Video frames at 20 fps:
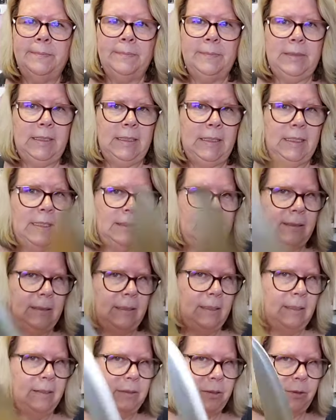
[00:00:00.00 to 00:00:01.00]
See that? I've
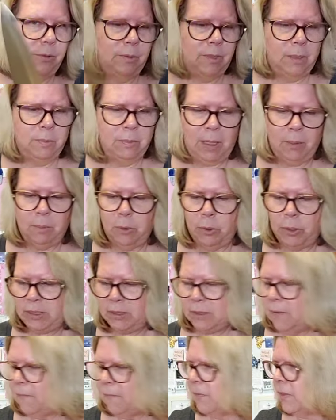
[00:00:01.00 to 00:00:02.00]
got two of them bad boys.
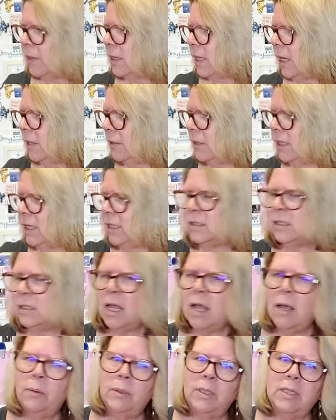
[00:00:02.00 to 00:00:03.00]
Now, the next
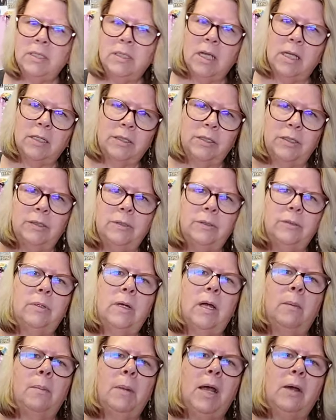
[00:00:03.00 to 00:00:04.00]
guy I want to talk to you
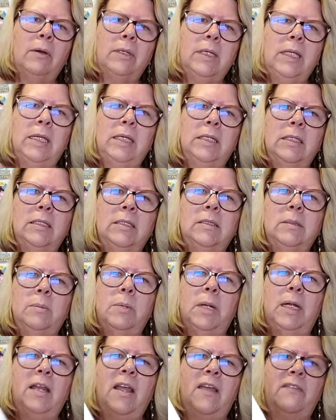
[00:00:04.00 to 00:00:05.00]
about is a
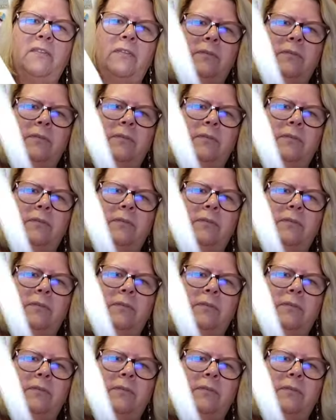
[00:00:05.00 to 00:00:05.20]
bread knife.